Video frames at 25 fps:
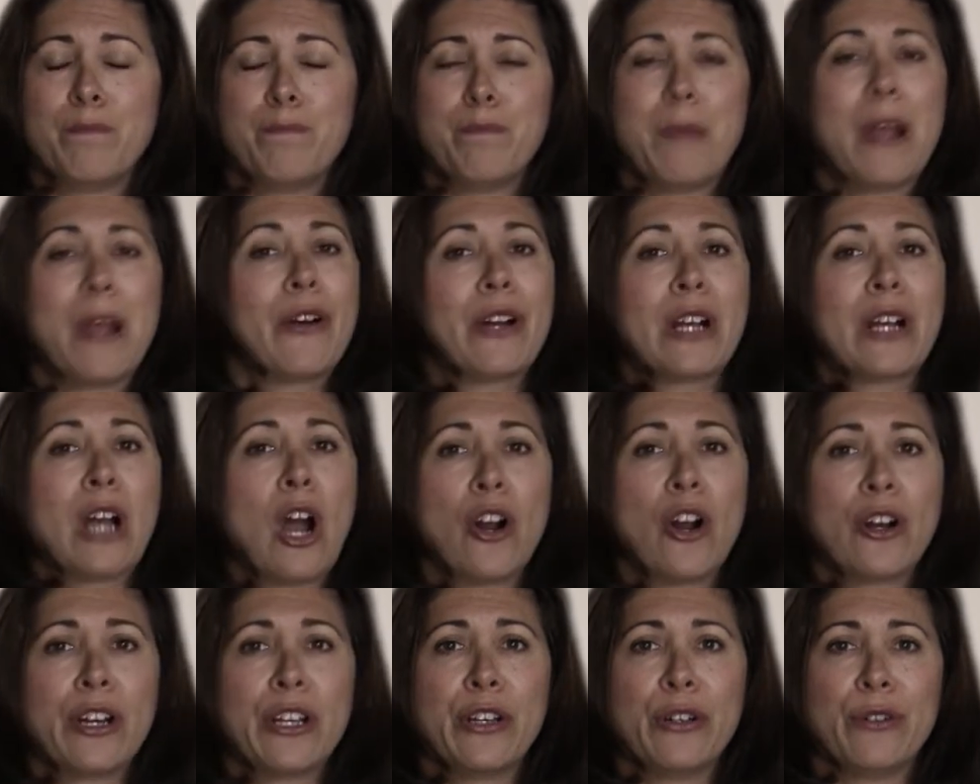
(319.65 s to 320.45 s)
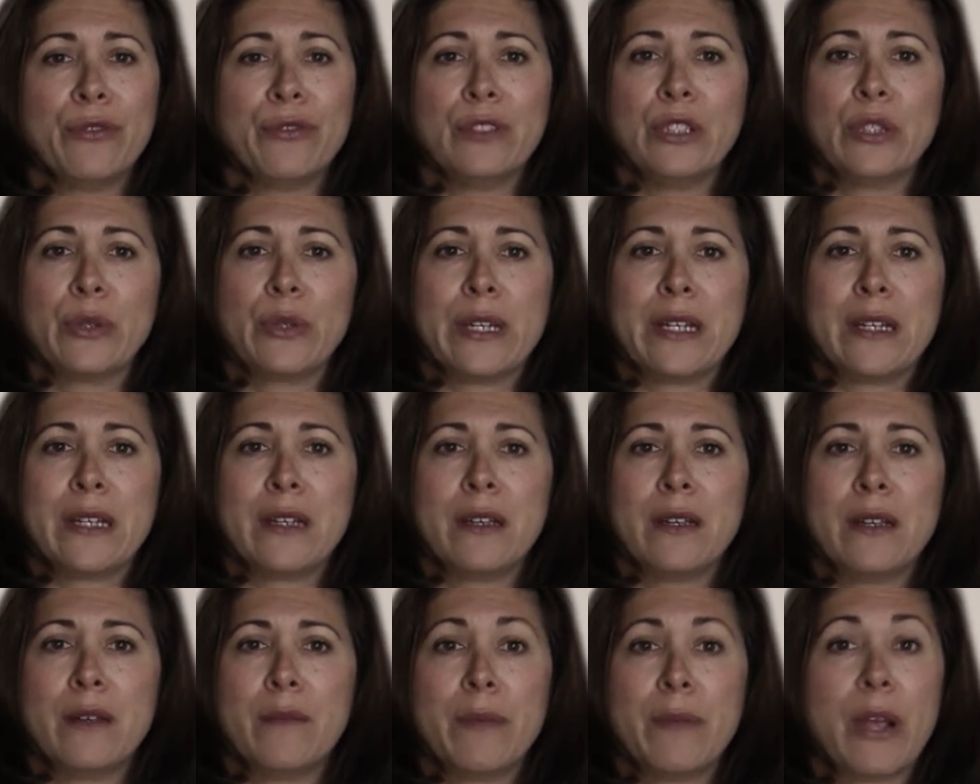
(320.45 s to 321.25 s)
pericardial fluid,
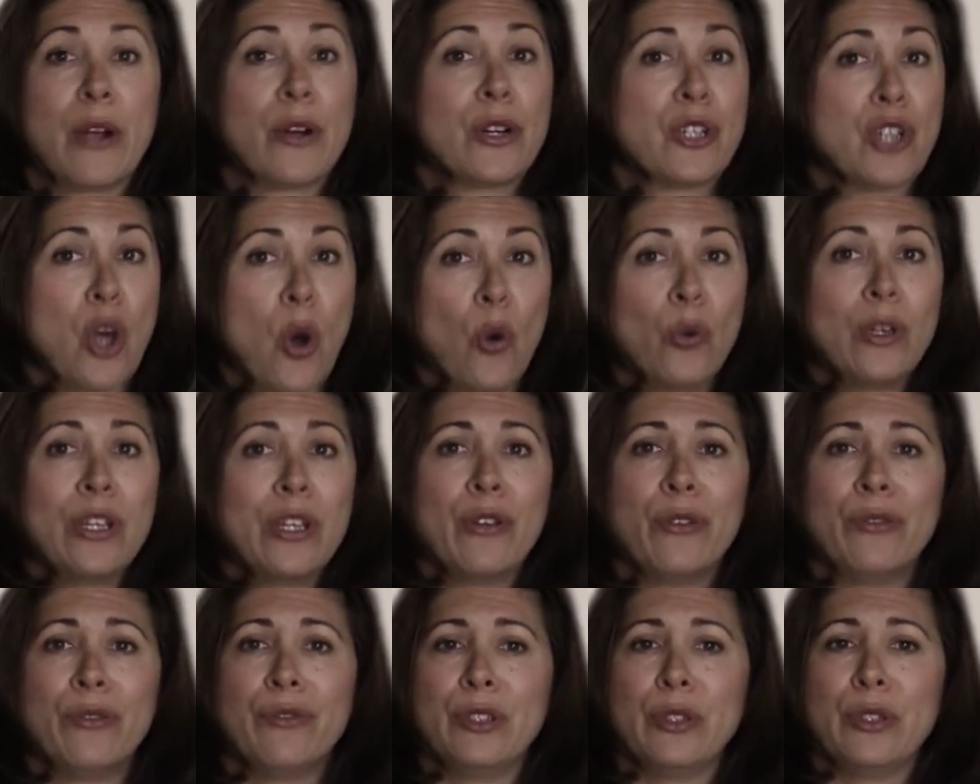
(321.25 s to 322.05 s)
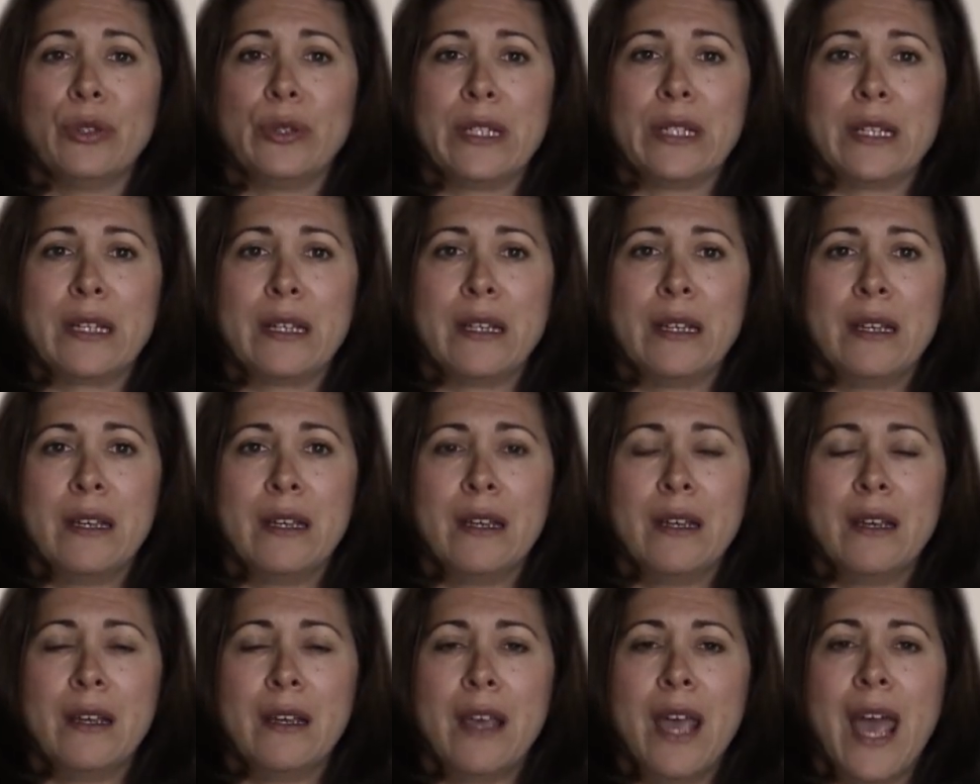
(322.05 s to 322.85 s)
peritoneal fluid,
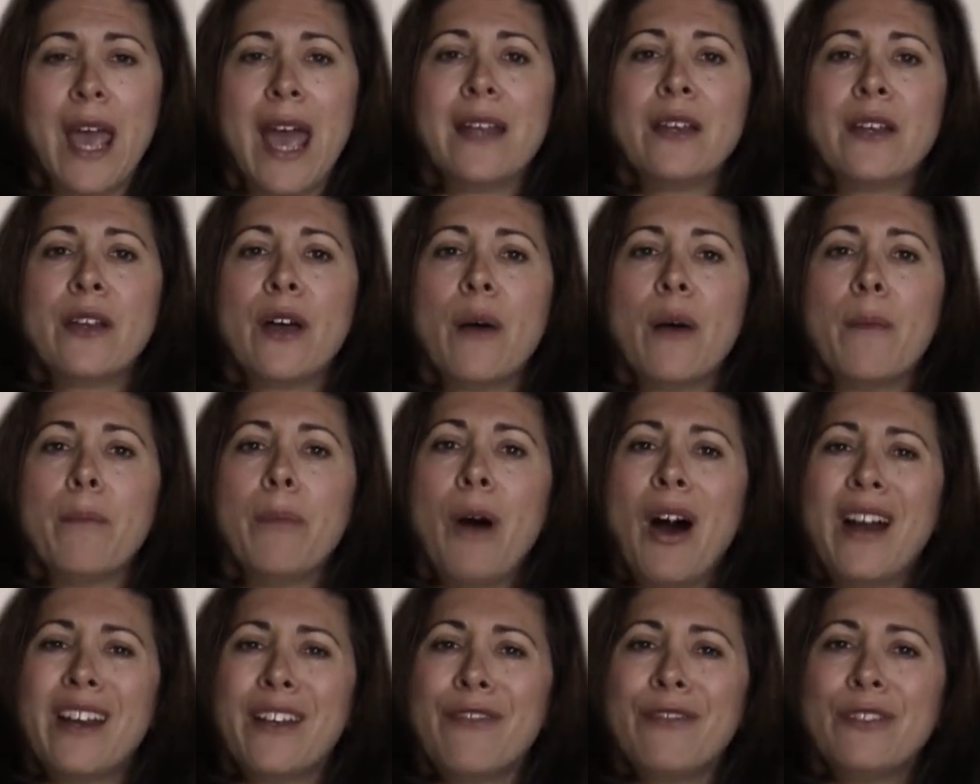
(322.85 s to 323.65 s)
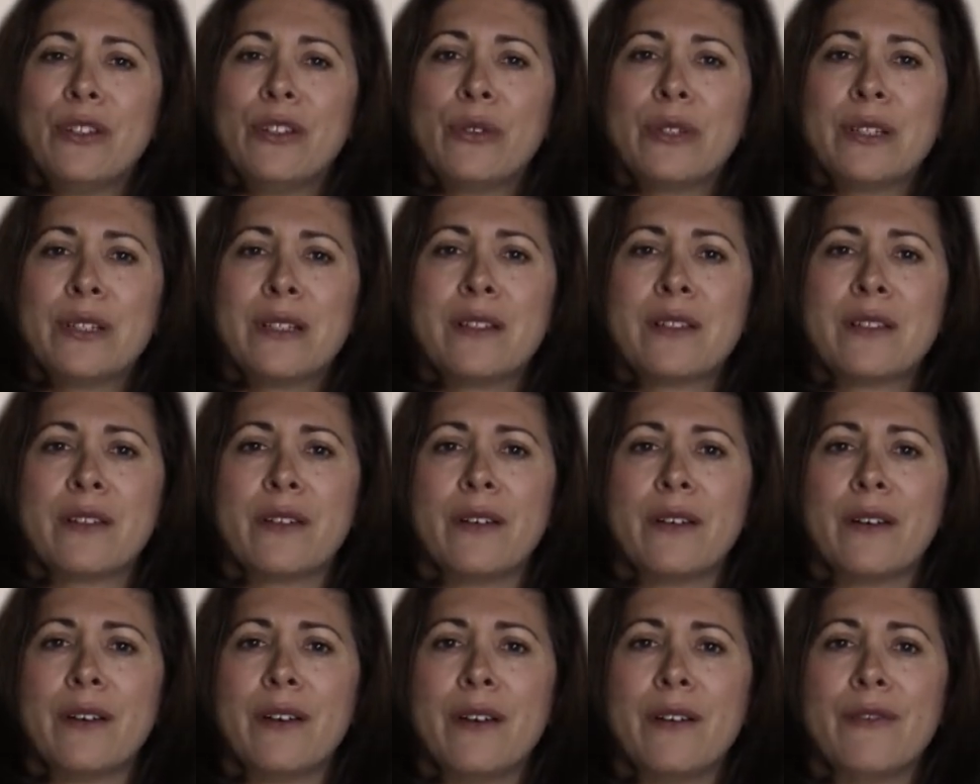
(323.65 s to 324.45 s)
and body fluids
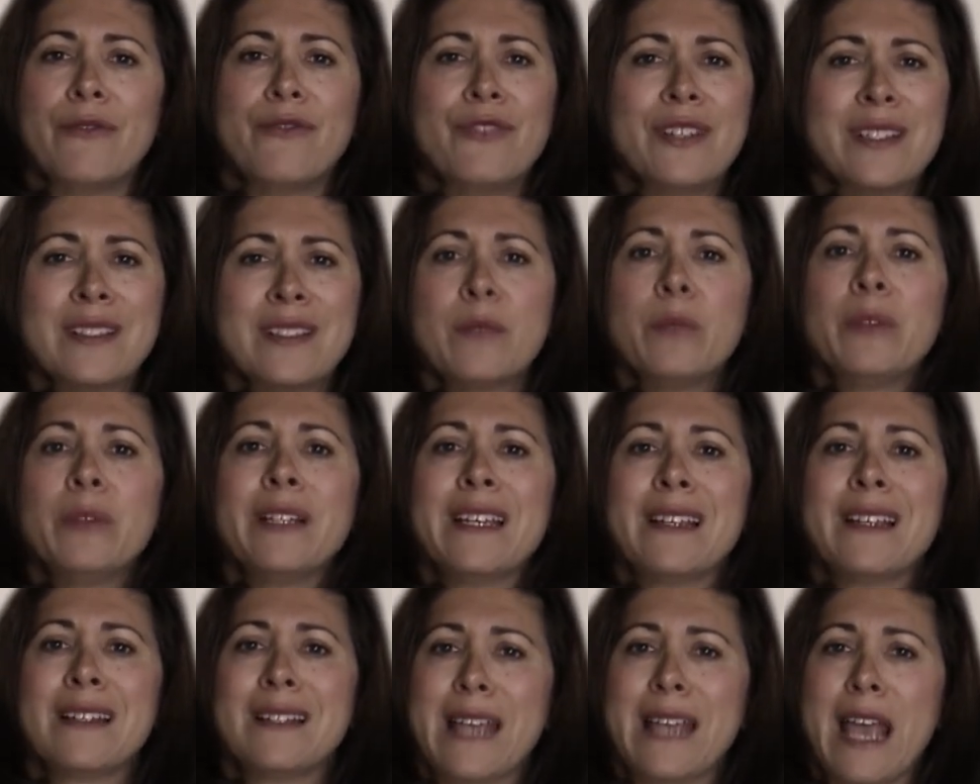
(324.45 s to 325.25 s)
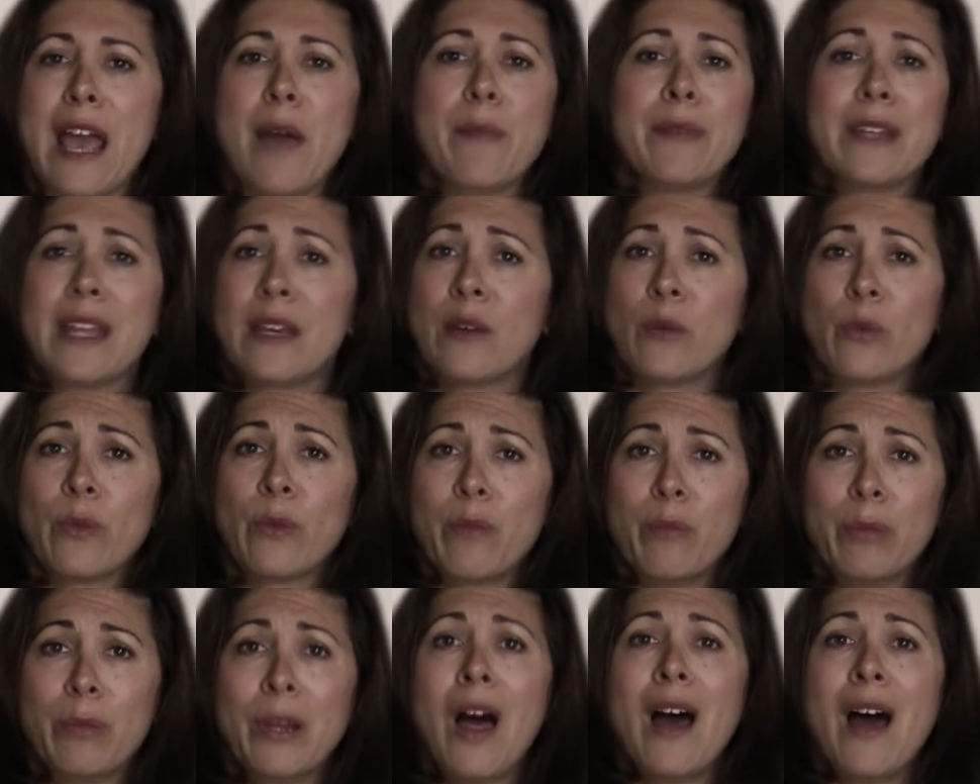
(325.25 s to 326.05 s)
visibly contaminated
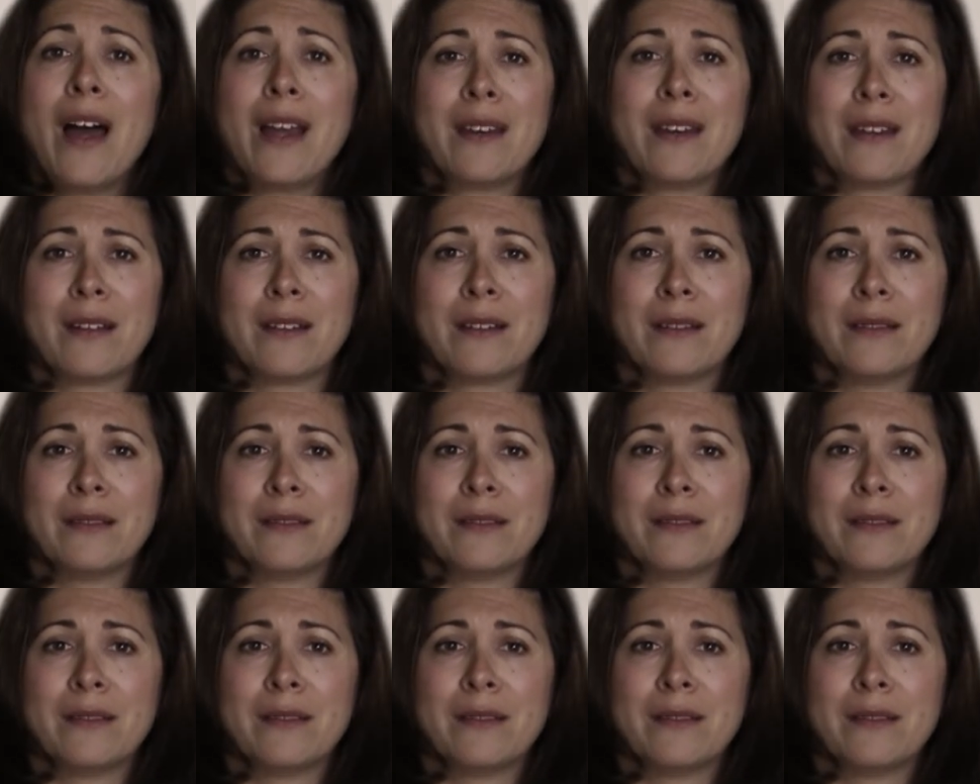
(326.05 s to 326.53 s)
with blood,